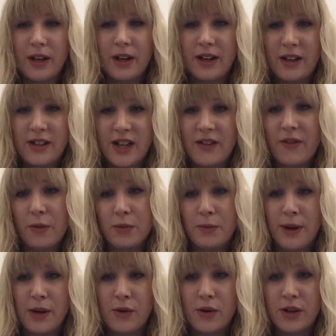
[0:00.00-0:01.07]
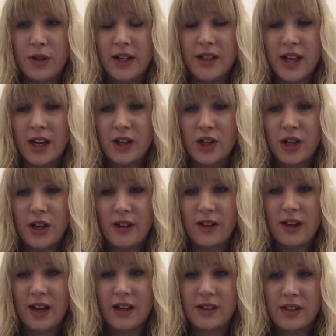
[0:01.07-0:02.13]
to DevOps my organization in
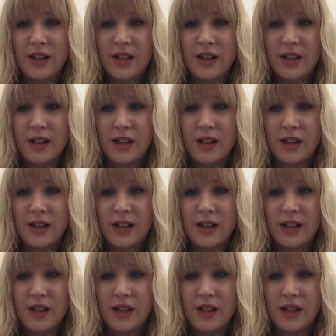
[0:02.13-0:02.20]
the next